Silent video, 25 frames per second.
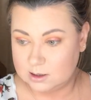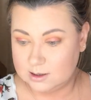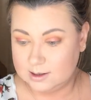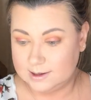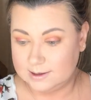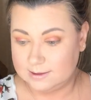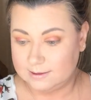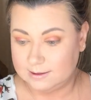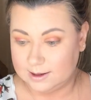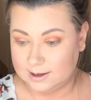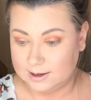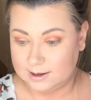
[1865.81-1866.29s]

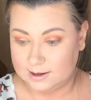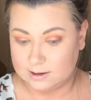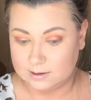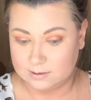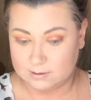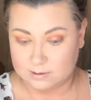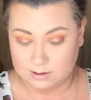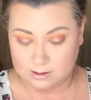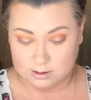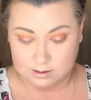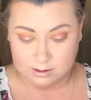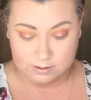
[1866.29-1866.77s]

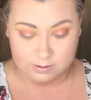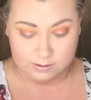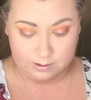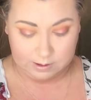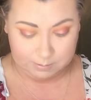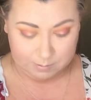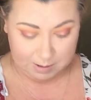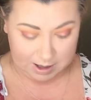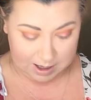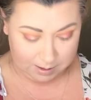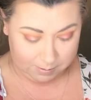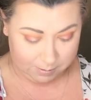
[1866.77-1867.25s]

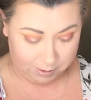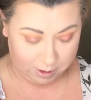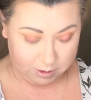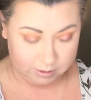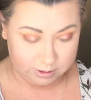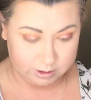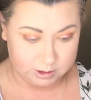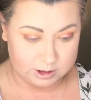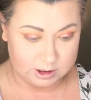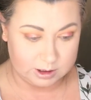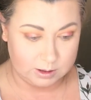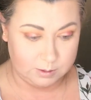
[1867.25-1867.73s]
They've had a
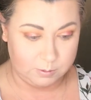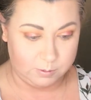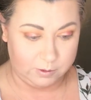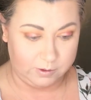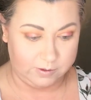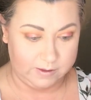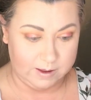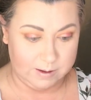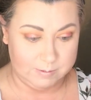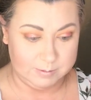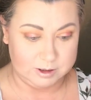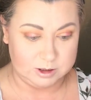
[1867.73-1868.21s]
partnership
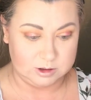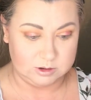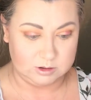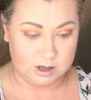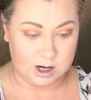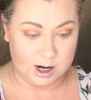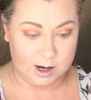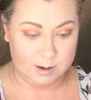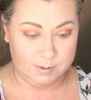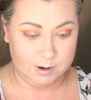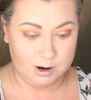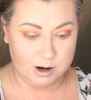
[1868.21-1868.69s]
with them and
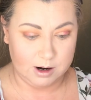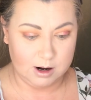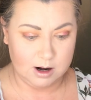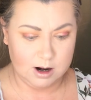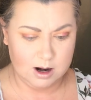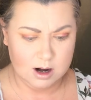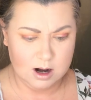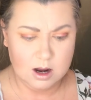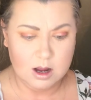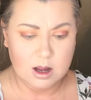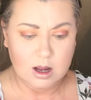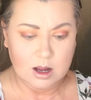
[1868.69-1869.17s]
Dry
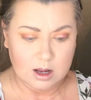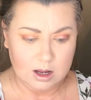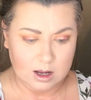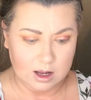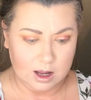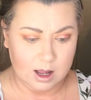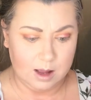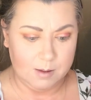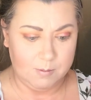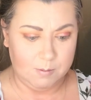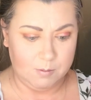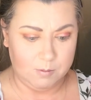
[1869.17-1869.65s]
Bar.
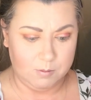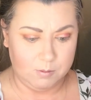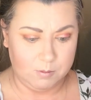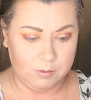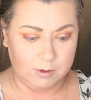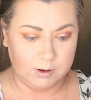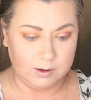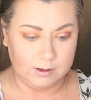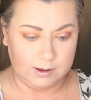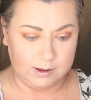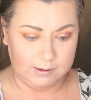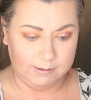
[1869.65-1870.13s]
I'm
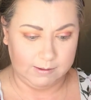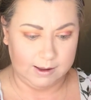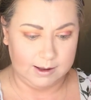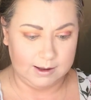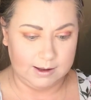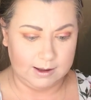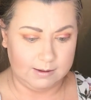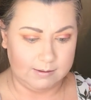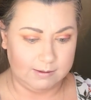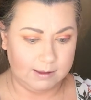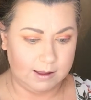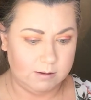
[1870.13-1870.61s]
really
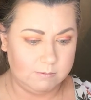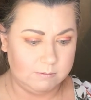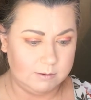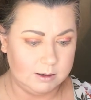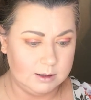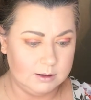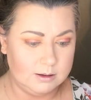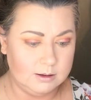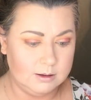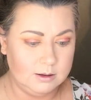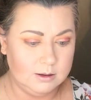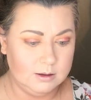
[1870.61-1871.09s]
liking that
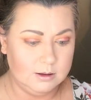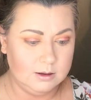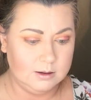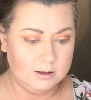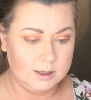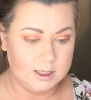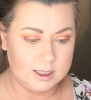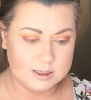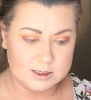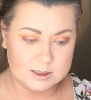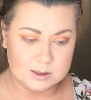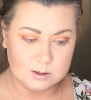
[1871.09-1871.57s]
one.
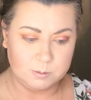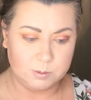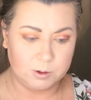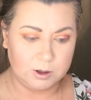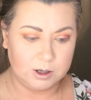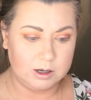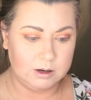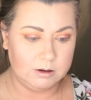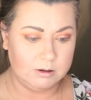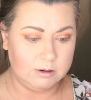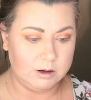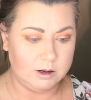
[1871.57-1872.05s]
It's
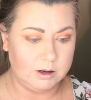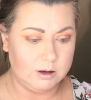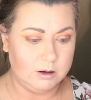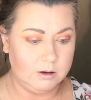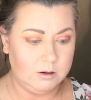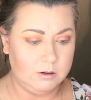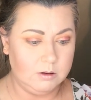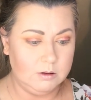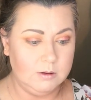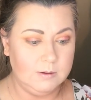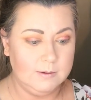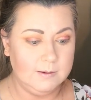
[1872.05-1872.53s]

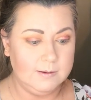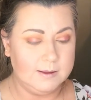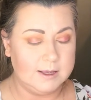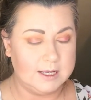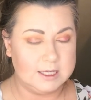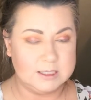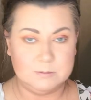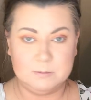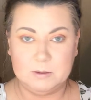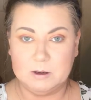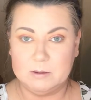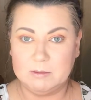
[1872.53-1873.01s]
Superhero
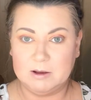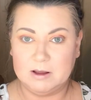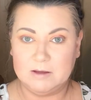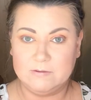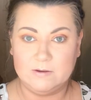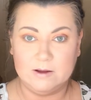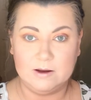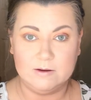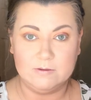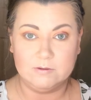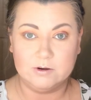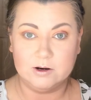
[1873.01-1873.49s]
has been my
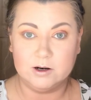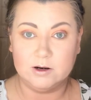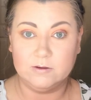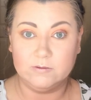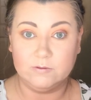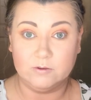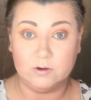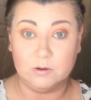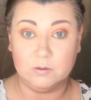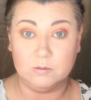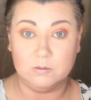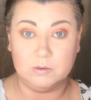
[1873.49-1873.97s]
favorite
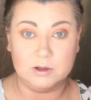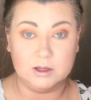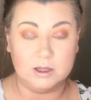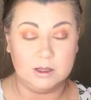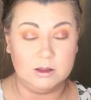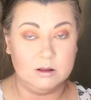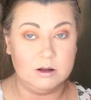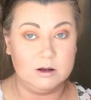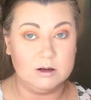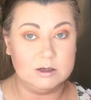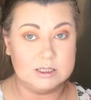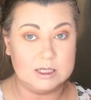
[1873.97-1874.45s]
for a really
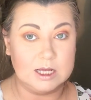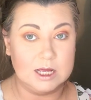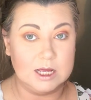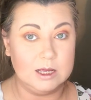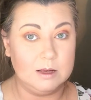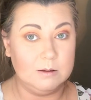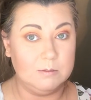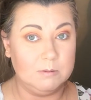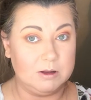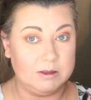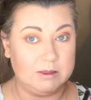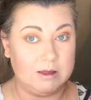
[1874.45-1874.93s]
long
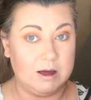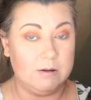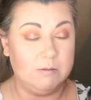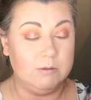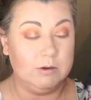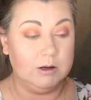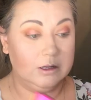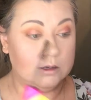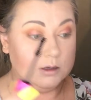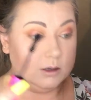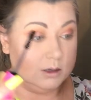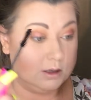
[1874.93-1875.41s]
time, but that
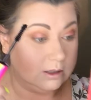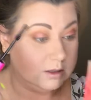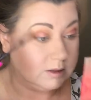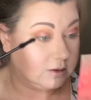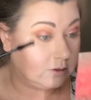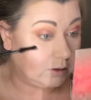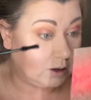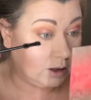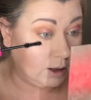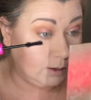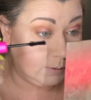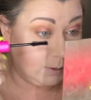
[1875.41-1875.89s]
one is
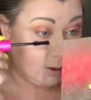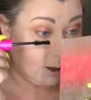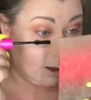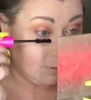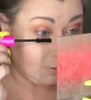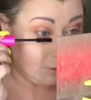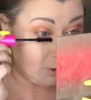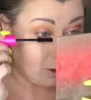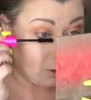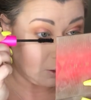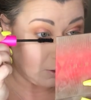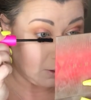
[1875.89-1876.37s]
creeping
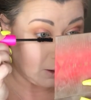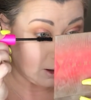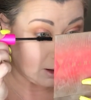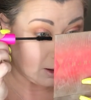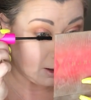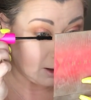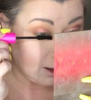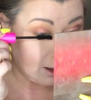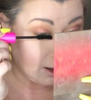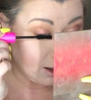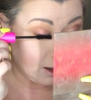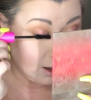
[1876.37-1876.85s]
up there
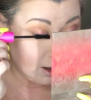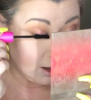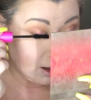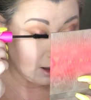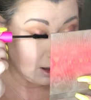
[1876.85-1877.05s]
quickly.